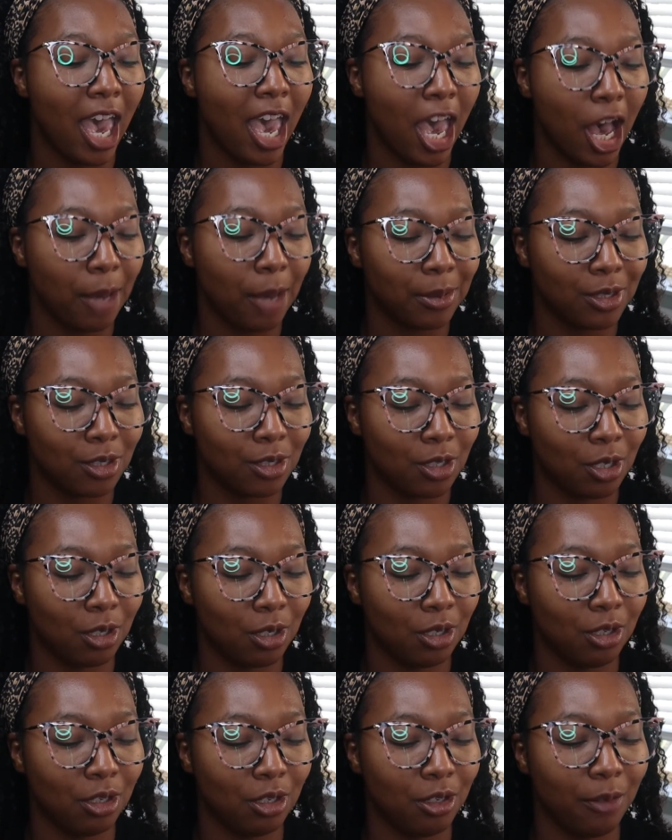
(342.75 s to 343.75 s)
helps
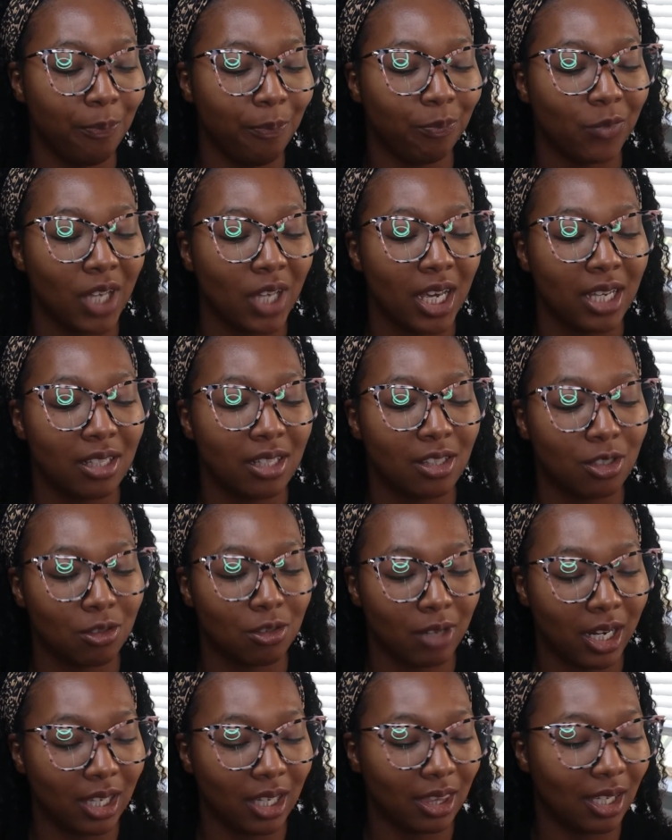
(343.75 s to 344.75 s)
to
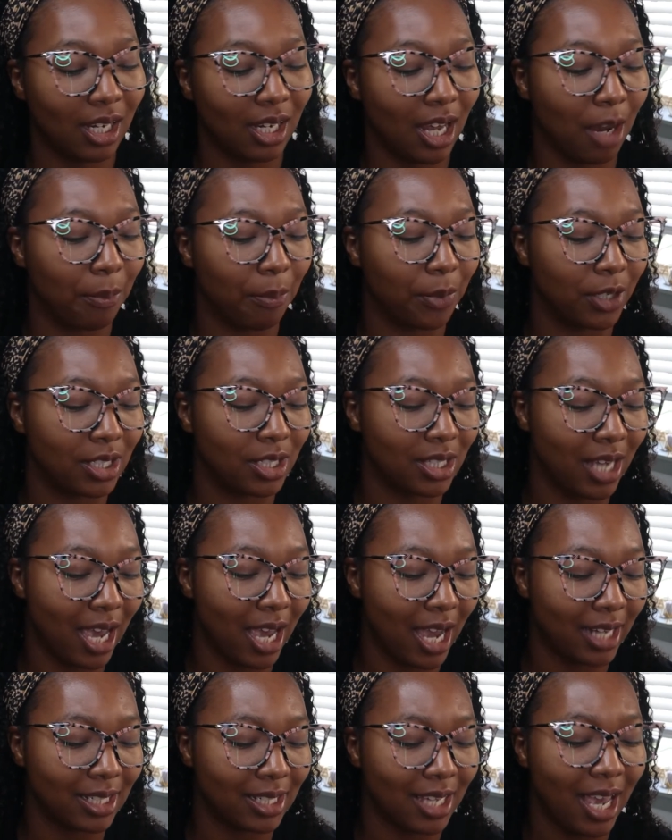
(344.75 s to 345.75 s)
strengthen and
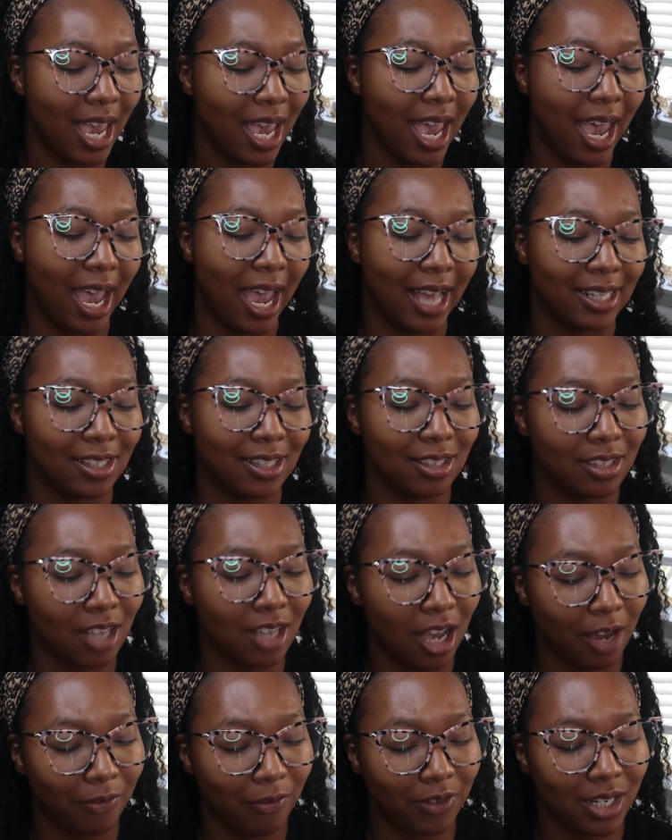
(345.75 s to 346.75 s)
protect, adds
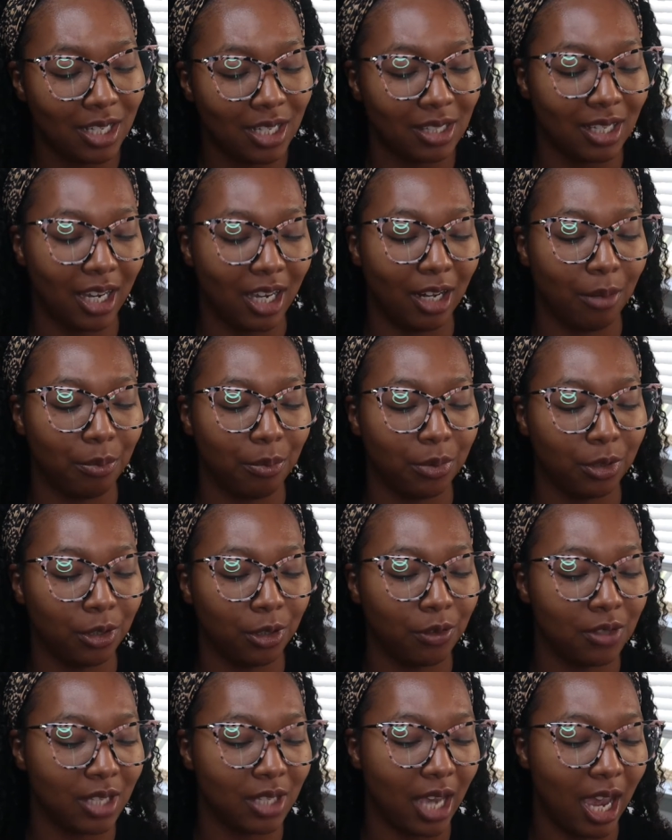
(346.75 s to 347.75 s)
softness and
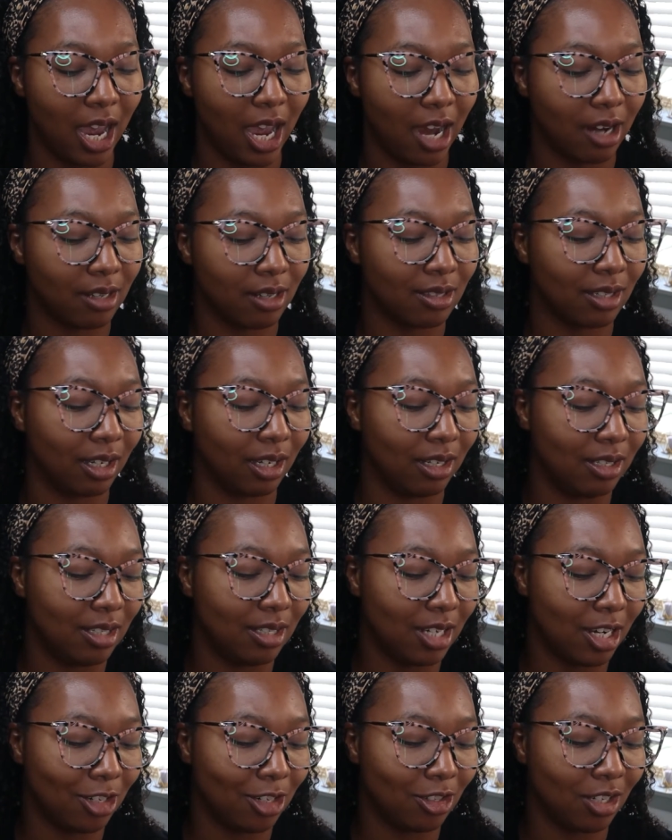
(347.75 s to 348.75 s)
improves hair's
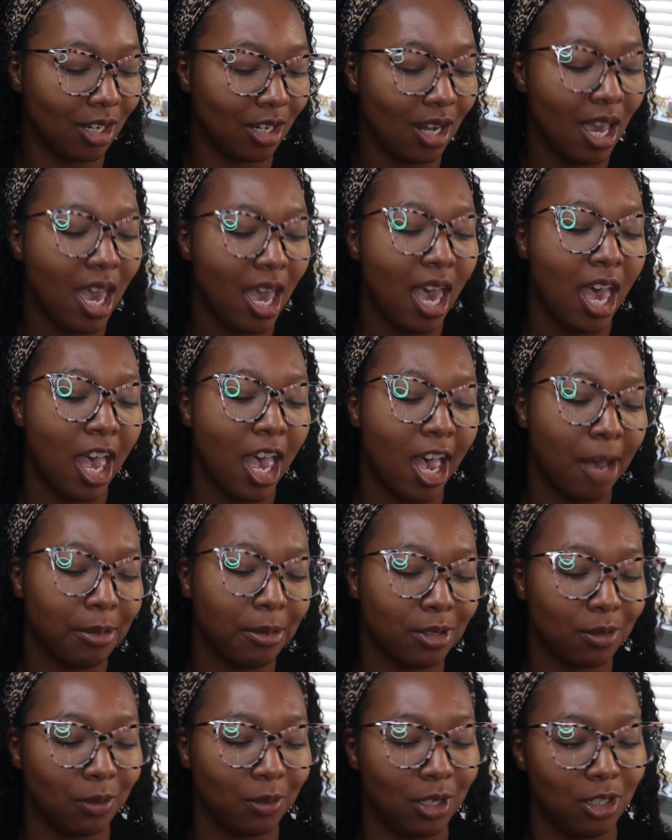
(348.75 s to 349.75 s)
condition,
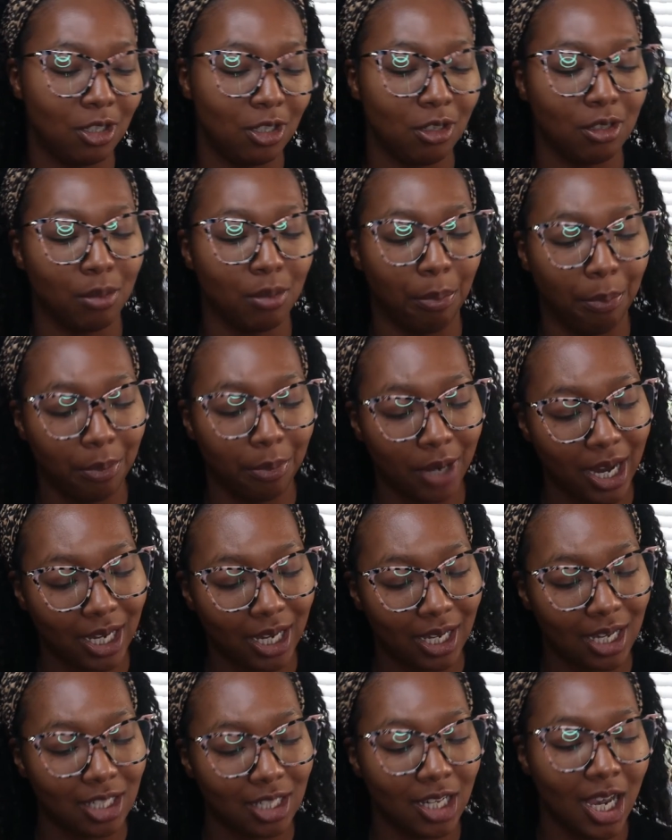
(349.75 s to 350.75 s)
helps to reduce
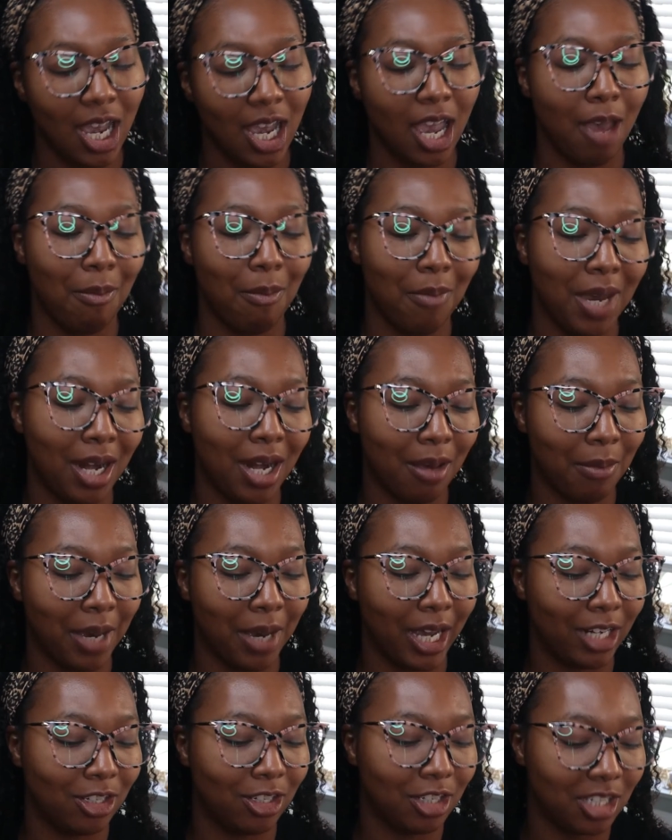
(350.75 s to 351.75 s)
breakage and
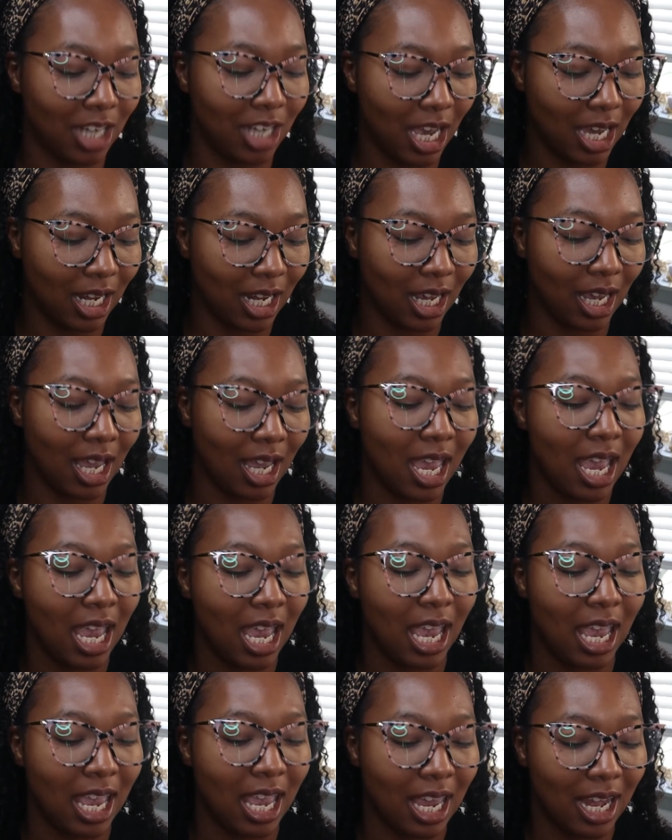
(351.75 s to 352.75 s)
minimize shedding,
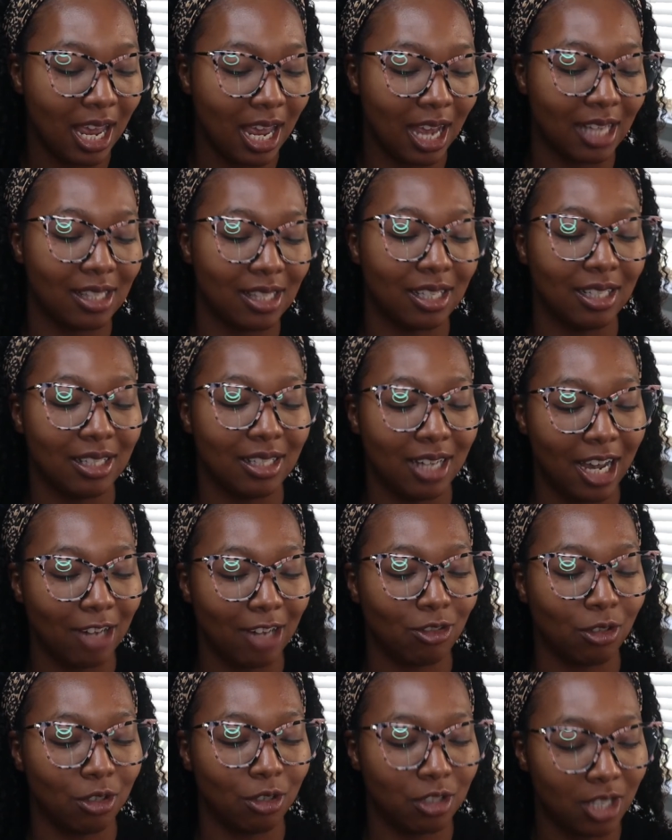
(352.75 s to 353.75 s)
enhances
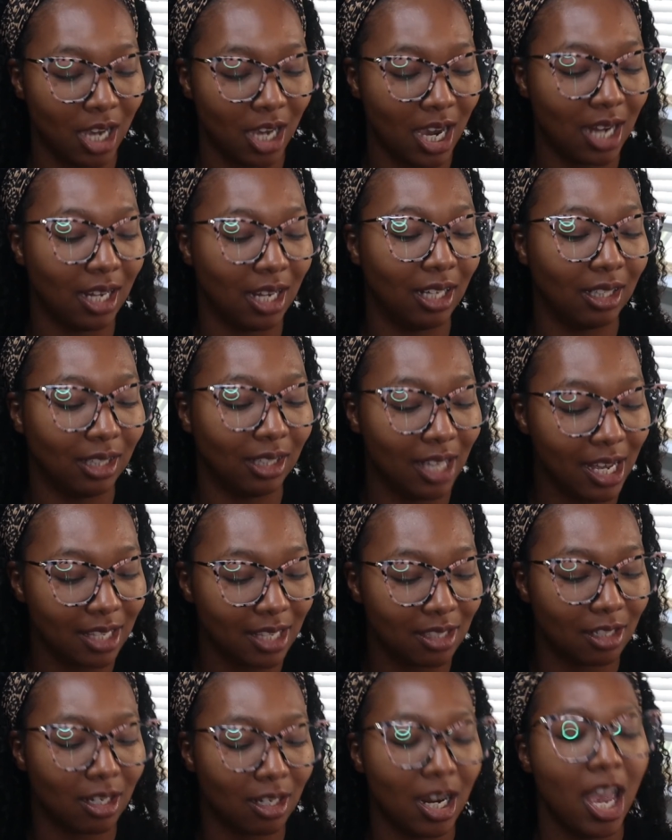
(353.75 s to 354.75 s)
natural shine and
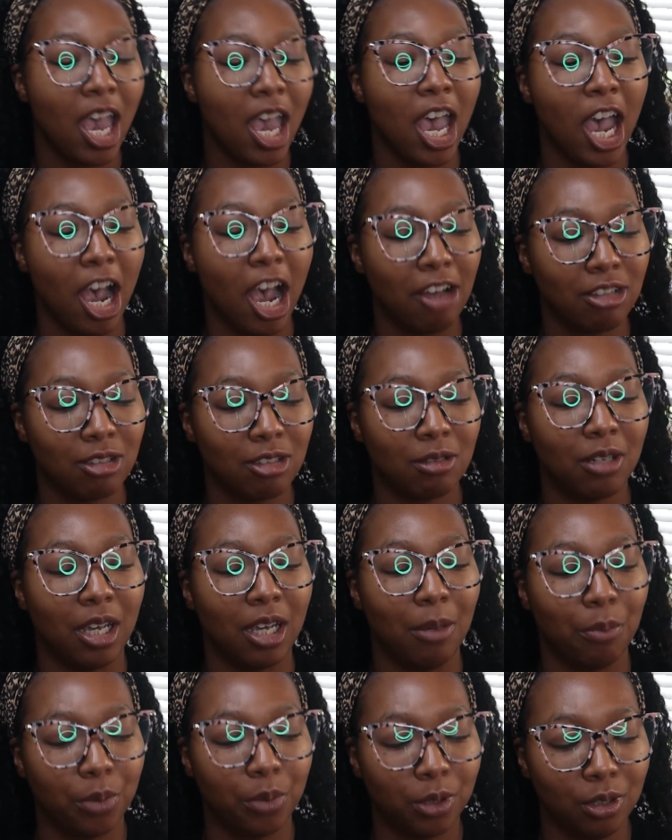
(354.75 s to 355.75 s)
luster, helps to
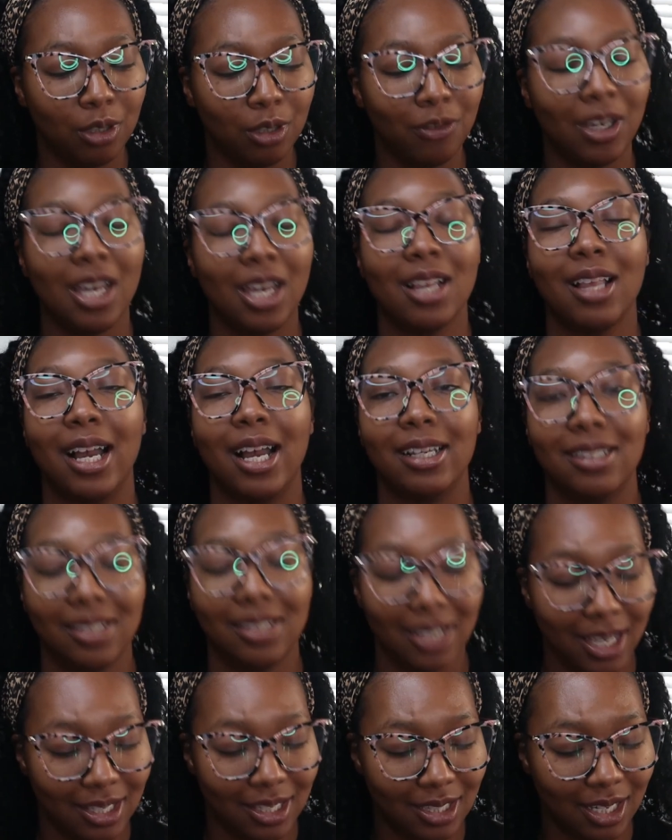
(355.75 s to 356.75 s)
improve
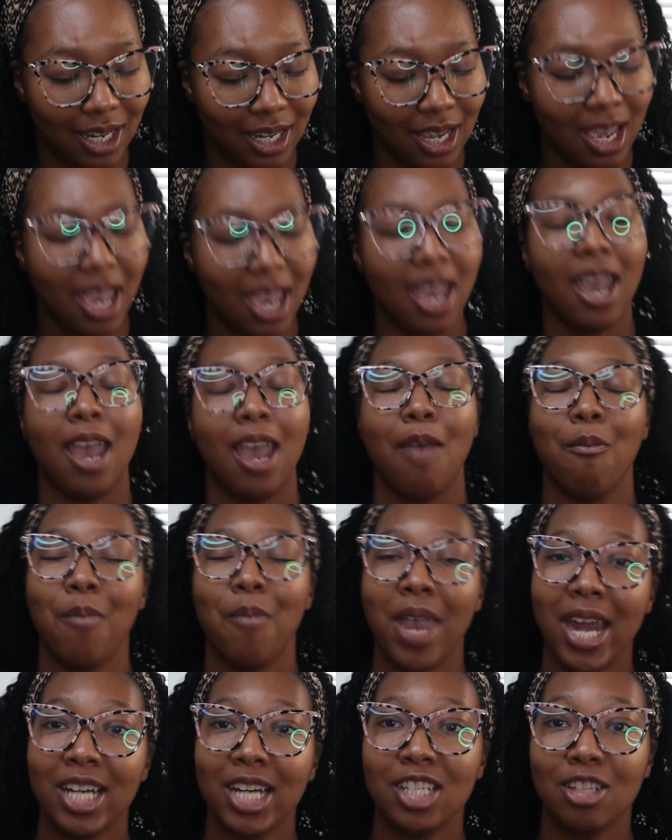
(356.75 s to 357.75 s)
elasticity and
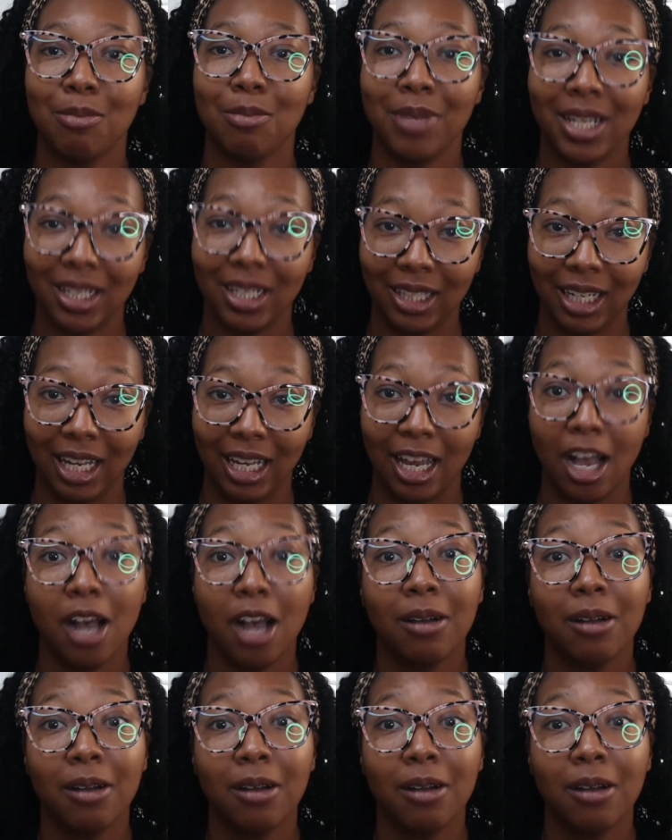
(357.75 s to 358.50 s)
manageability.